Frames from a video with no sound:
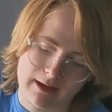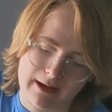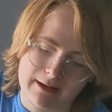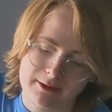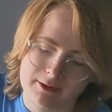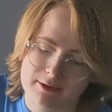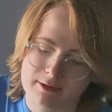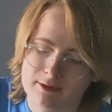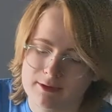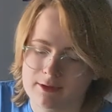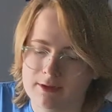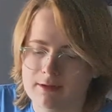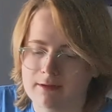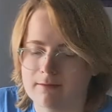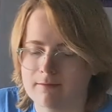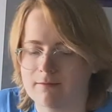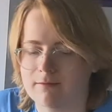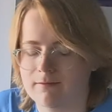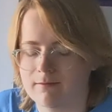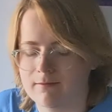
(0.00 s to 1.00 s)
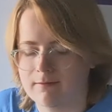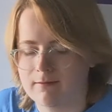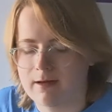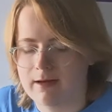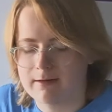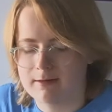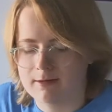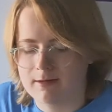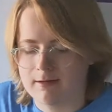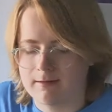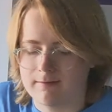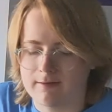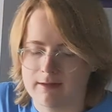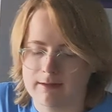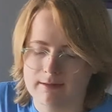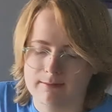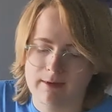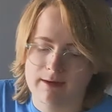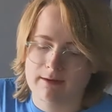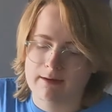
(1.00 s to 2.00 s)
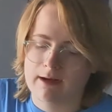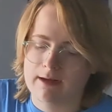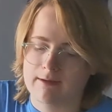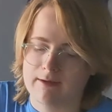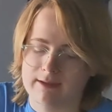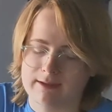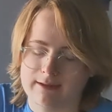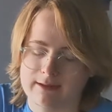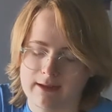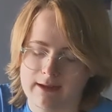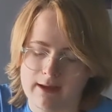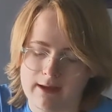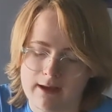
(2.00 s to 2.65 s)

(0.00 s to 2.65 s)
I could have done this better. Anyways,